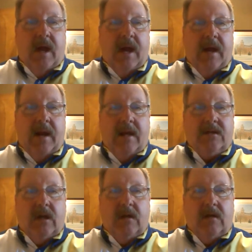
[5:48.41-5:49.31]
and
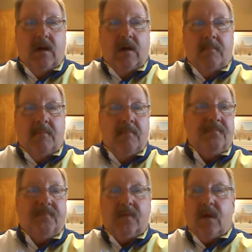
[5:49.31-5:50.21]
asking
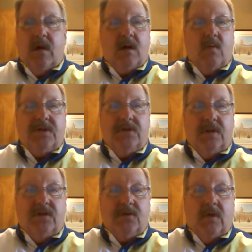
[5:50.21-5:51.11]
them a
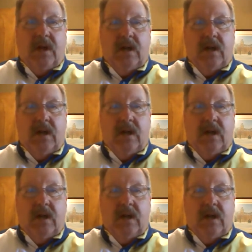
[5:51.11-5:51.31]
question that's going